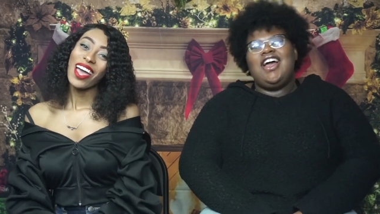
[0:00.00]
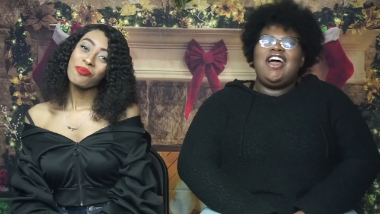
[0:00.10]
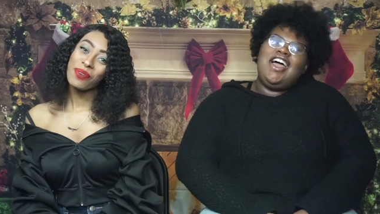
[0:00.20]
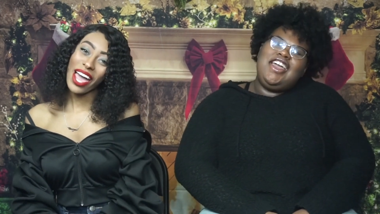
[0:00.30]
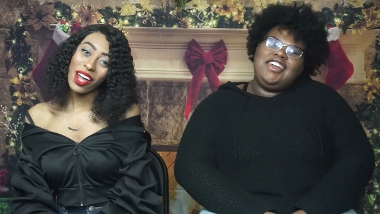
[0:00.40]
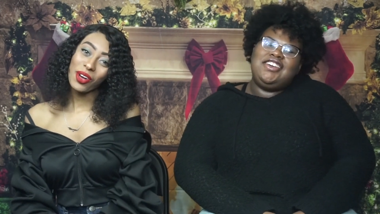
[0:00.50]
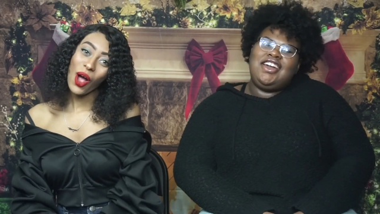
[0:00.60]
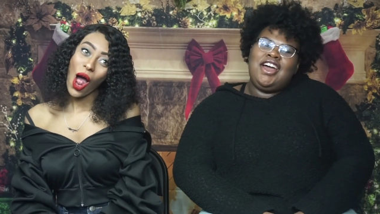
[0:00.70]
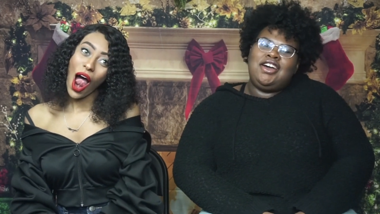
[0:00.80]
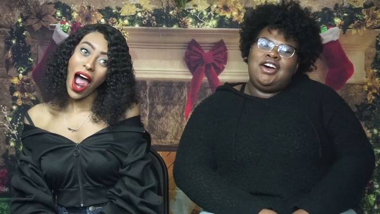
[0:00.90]

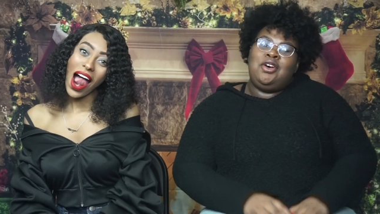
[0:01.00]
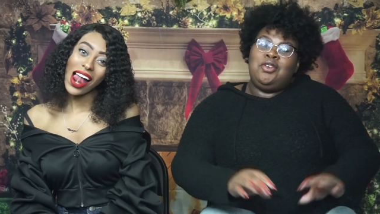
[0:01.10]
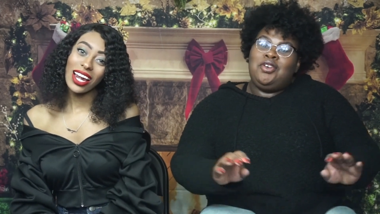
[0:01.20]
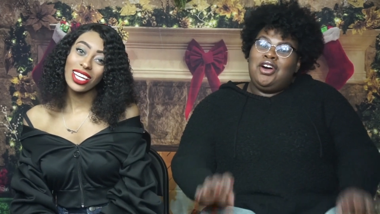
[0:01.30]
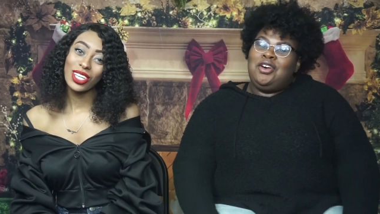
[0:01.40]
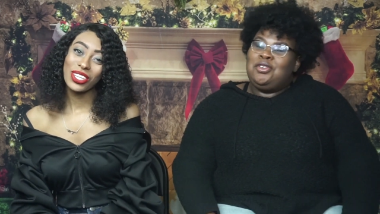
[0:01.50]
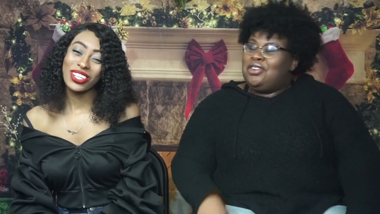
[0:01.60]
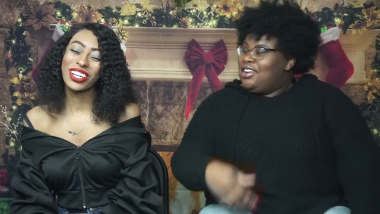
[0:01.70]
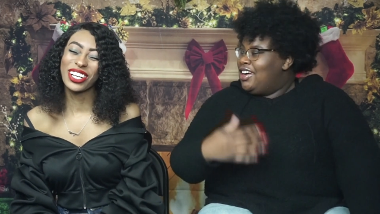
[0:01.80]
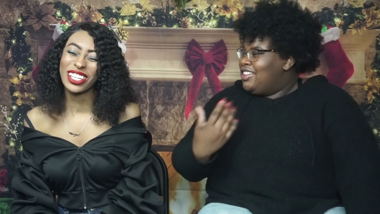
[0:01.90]
Speaker 1: Hey, you oh! oh,
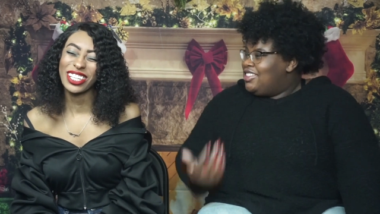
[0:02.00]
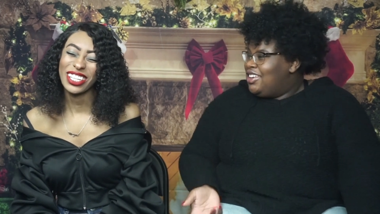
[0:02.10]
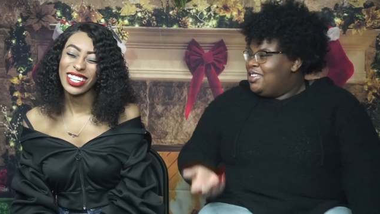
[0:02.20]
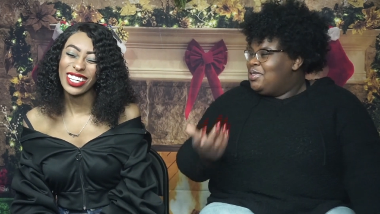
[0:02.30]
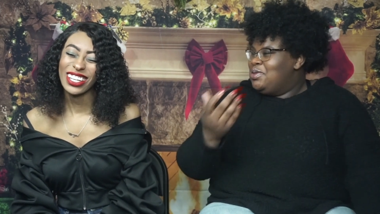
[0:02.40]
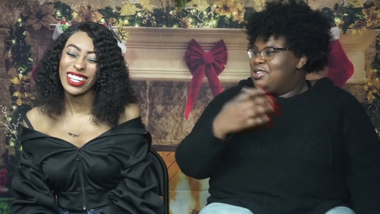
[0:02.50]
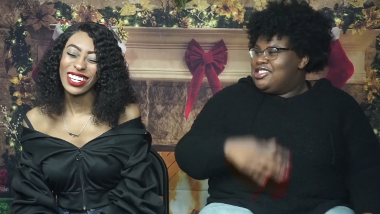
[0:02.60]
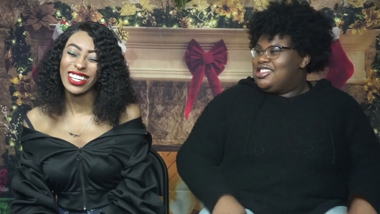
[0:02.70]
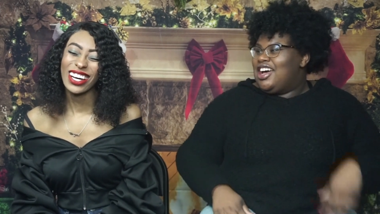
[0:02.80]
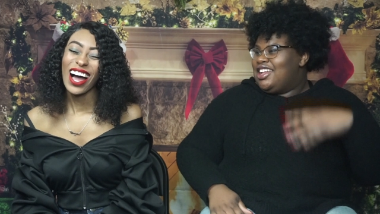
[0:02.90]
oh, I thought we
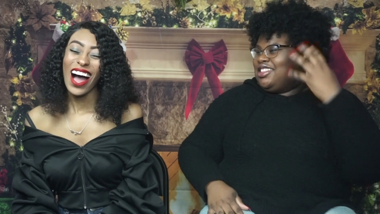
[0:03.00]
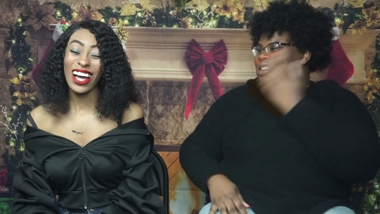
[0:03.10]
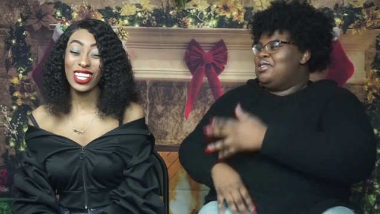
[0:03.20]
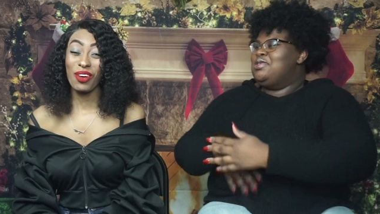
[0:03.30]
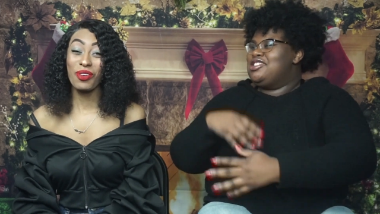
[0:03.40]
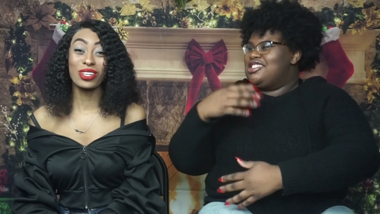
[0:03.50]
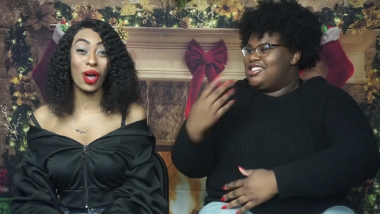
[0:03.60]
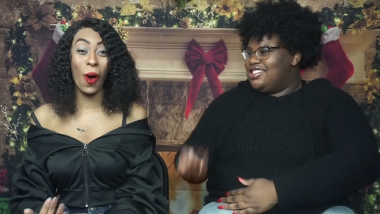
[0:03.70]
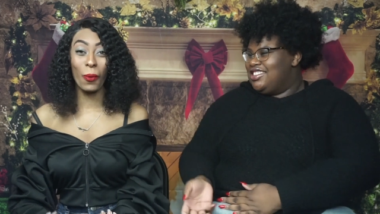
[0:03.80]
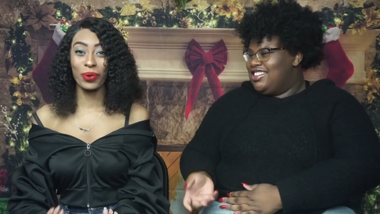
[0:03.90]
was. I
Speaker 2: thought, I thought we
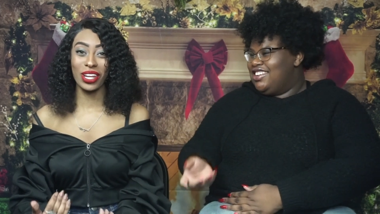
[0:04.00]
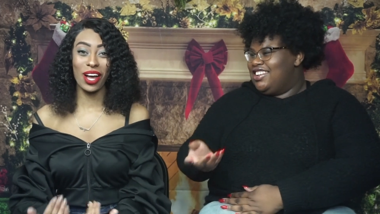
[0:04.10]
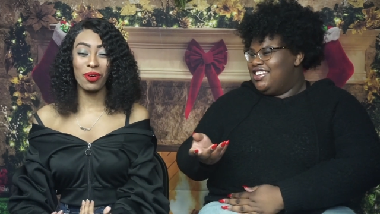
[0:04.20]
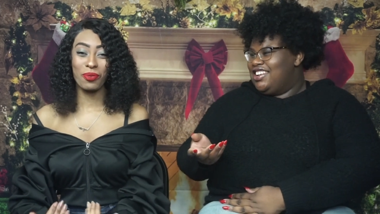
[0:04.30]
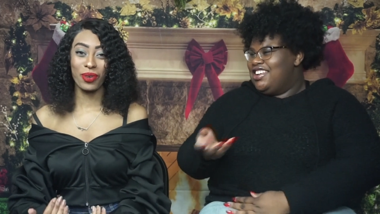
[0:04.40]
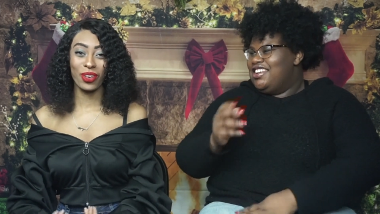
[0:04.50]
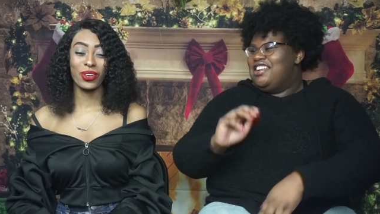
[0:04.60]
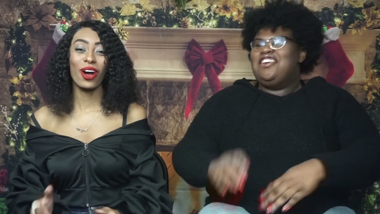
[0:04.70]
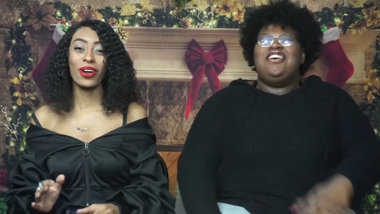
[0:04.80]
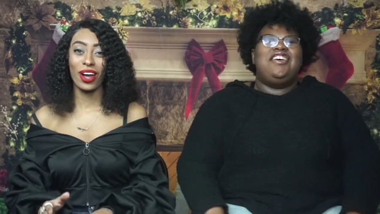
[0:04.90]
was opening up
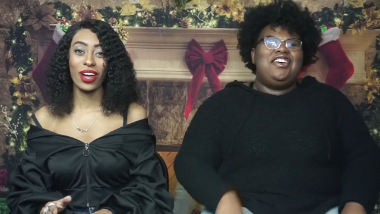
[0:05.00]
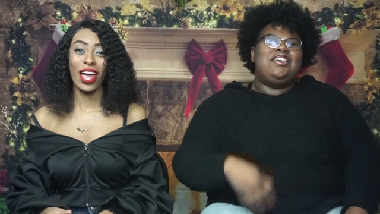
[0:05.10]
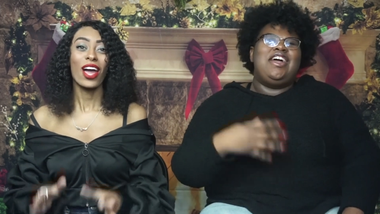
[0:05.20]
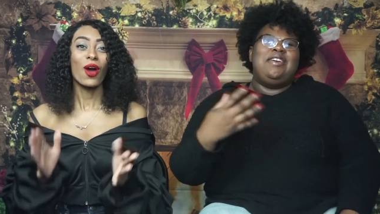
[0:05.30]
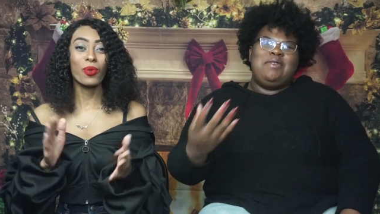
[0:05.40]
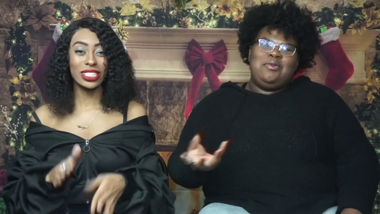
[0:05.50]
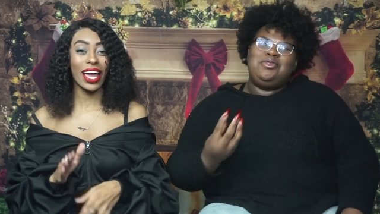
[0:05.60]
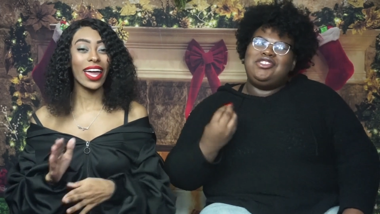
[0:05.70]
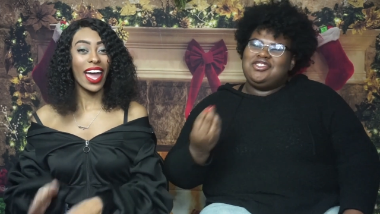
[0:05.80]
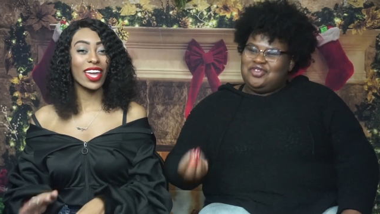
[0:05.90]
America. Okay, okay. okay we, we
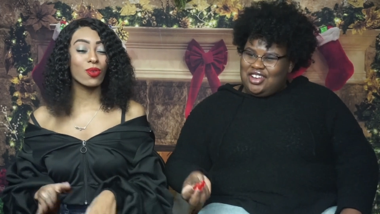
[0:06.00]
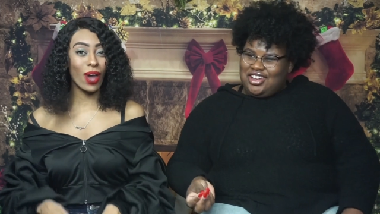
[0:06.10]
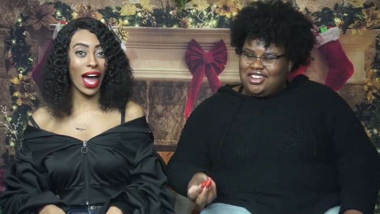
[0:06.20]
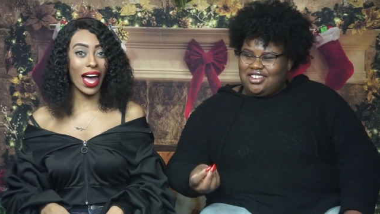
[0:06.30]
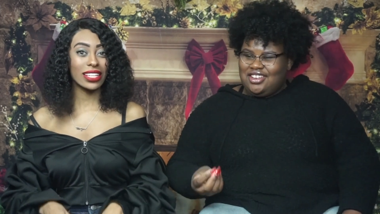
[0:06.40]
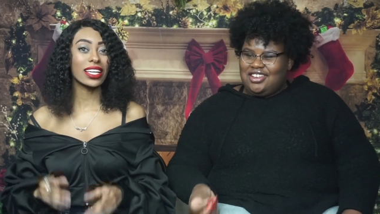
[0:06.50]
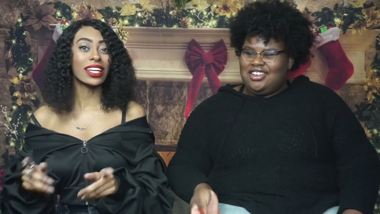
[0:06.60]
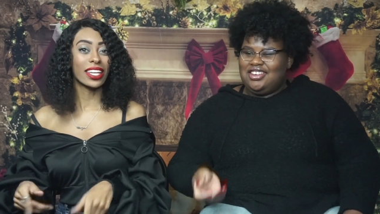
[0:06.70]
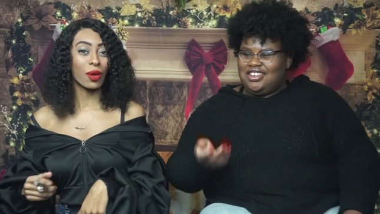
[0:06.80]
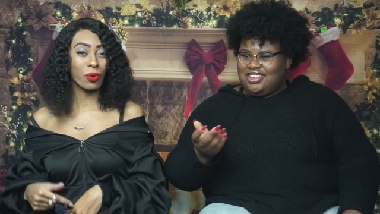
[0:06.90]
saying, "Hey, right. you guys,"
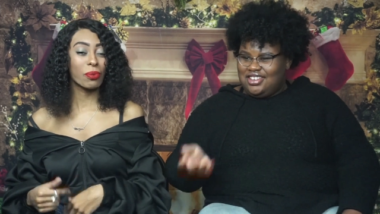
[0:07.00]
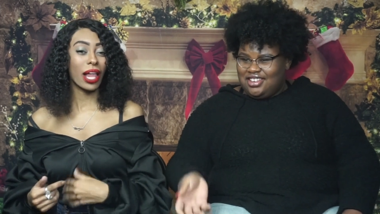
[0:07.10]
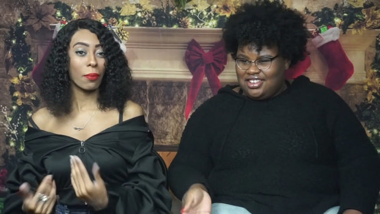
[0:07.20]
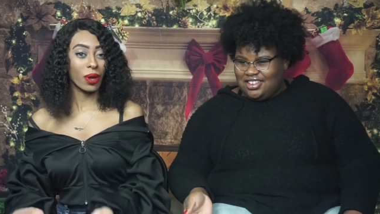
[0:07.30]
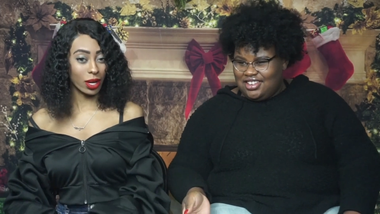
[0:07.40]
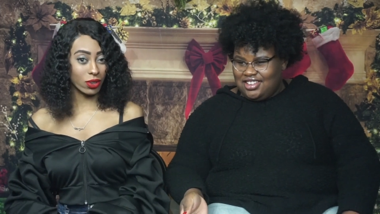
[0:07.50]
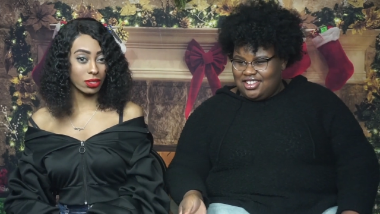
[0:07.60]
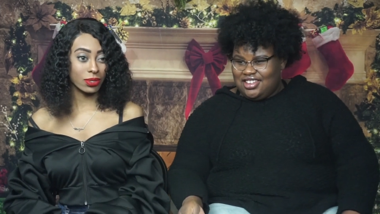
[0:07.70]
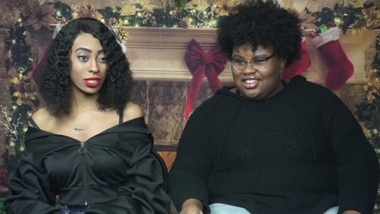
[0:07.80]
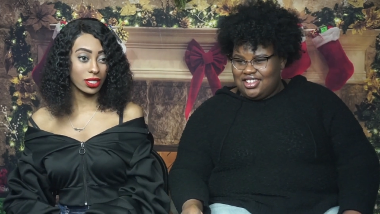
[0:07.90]
and then we be like, "Merry
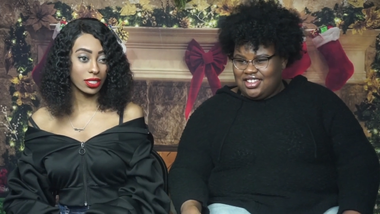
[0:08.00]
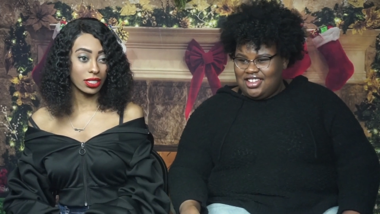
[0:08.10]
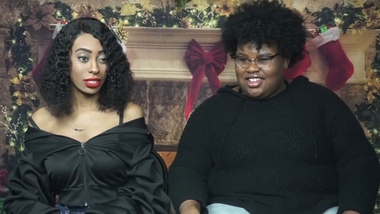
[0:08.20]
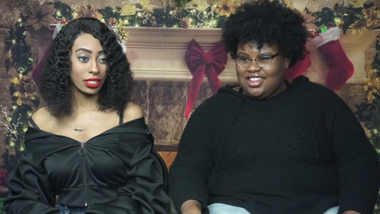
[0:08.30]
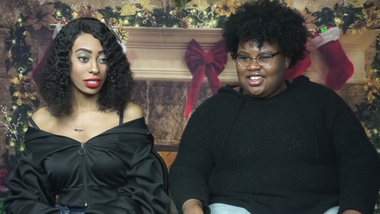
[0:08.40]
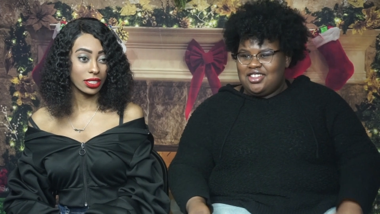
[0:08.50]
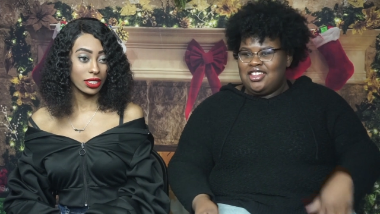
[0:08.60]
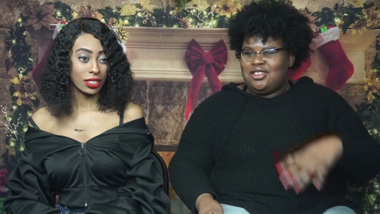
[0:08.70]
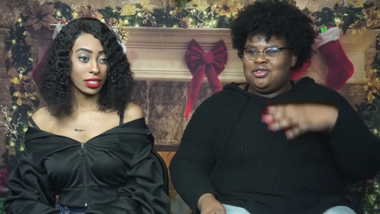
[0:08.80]
Christmas."
Speaker 1: Yeah,